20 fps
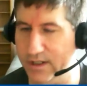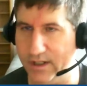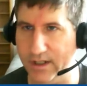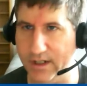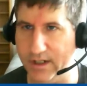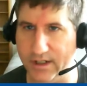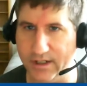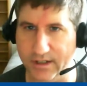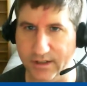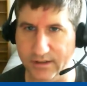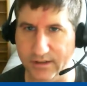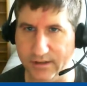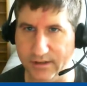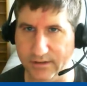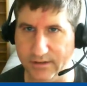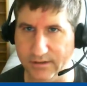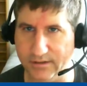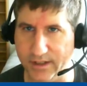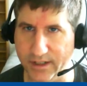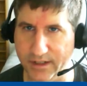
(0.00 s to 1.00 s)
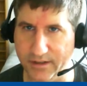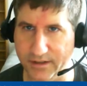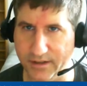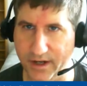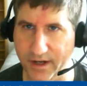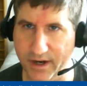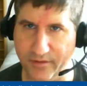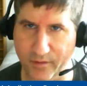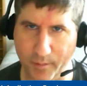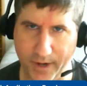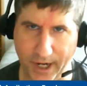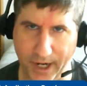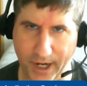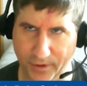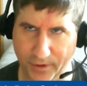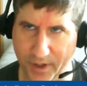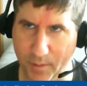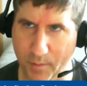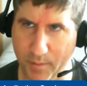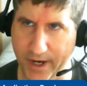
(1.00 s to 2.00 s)
And I have a
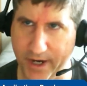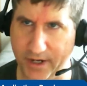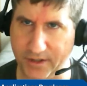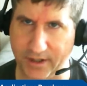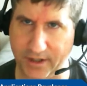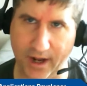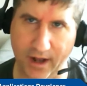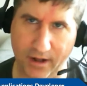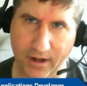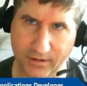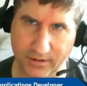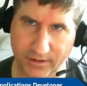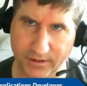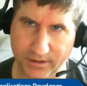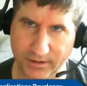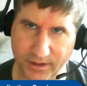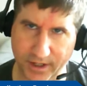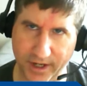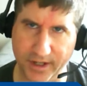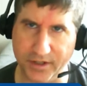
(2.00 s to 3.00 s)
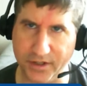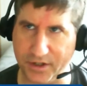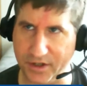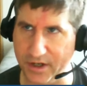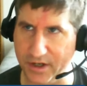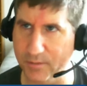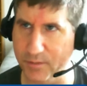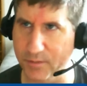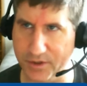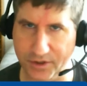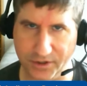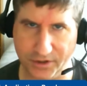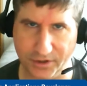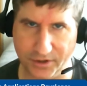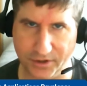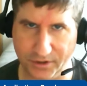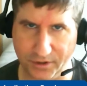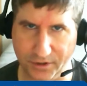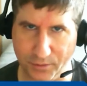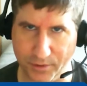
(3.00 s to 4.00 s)
background in Pascal and EdScheme, which is a
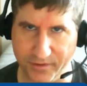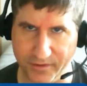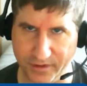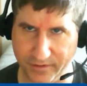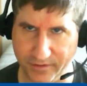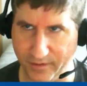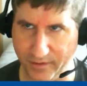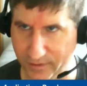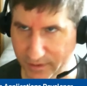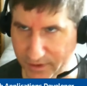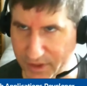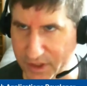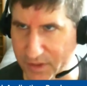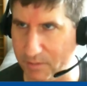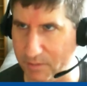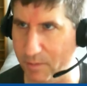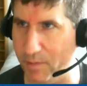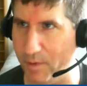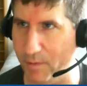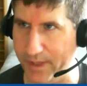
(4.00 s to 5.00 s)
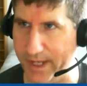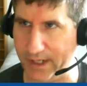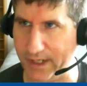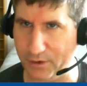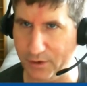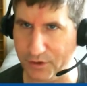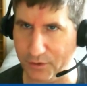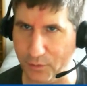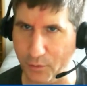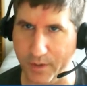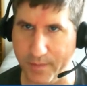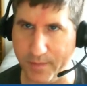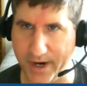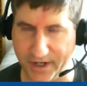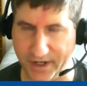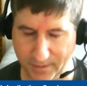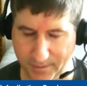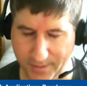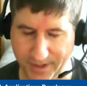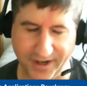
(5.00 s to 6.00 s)
derivative of Lisp, but that goes way
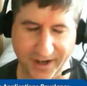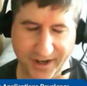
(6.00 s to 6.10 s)
back to my